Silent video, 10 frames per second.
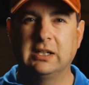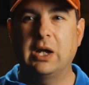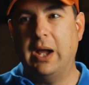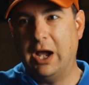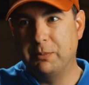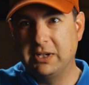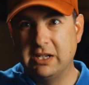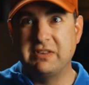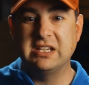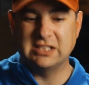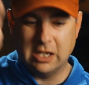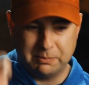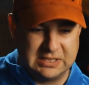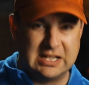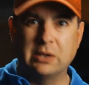Now, how many of these
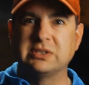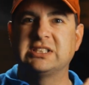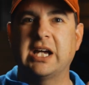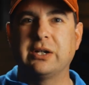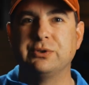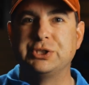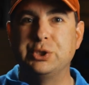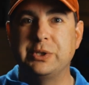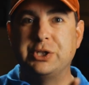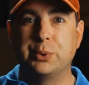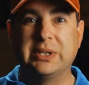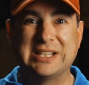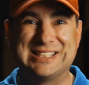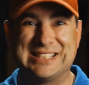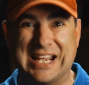up and down cycles do we do in
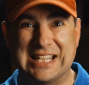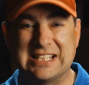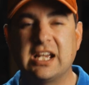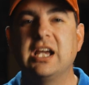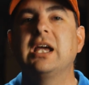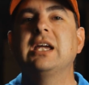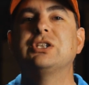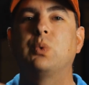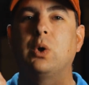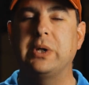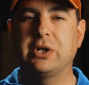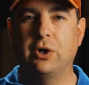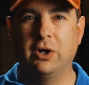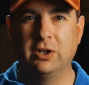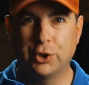a second is what we
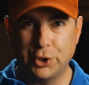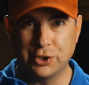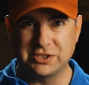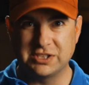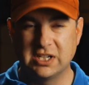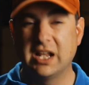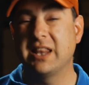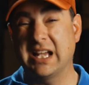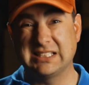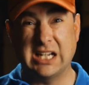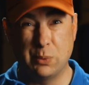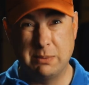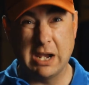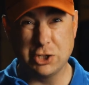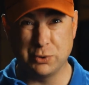call hertz. That's how we
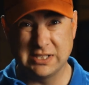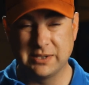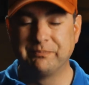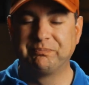measure it.